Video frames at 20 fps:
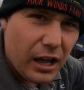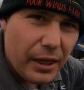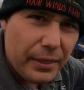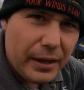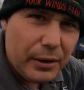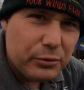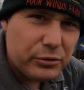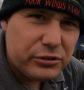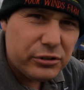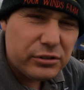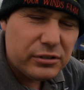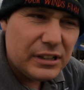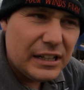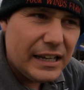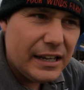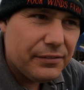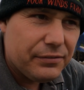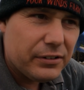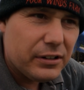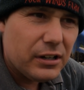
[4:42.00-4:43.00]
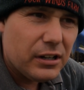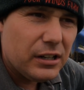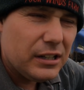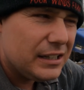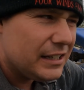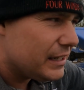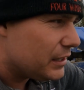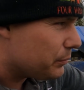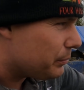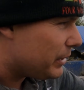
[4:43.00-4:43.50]
they would just leave a
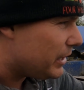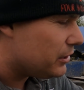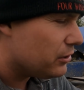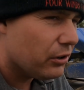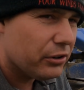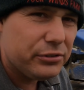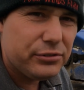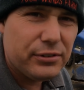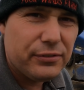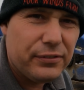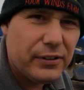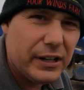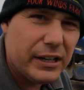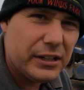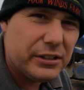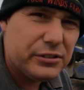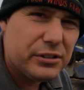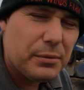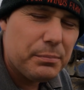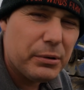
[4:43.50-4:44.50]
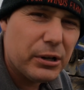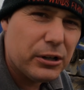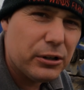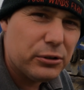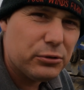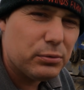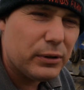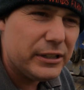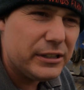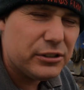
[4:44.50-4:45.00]
little bit nicer finish,
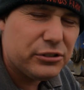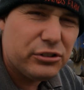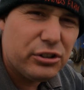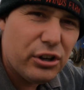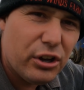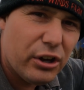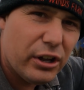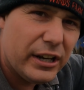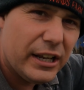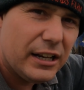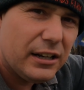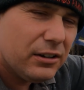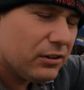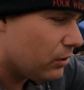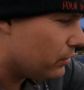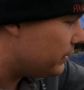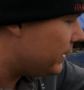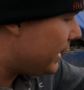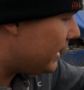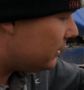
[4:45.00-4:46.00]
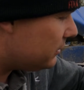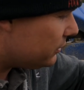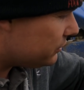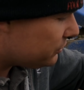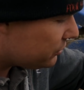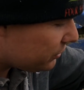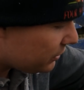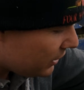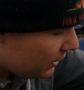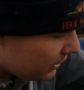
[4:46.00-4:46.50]
because when you're turning on the
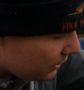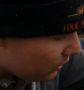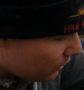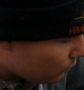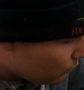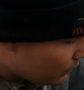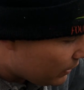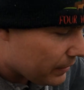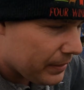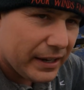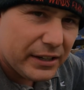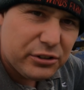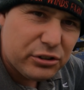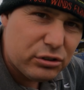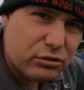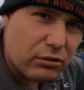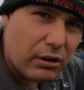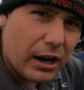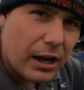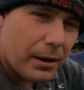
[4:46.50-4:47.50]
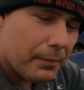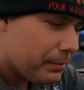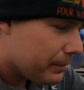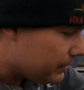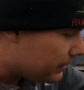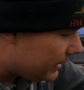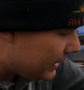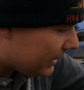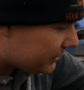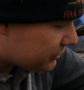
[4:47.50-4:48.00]
headlands, where they scrub,
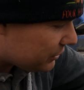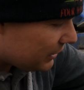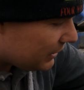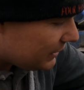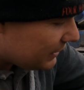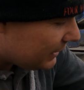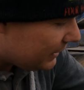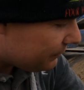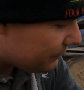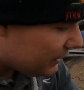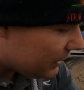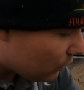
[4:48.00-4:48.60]
they actually leave a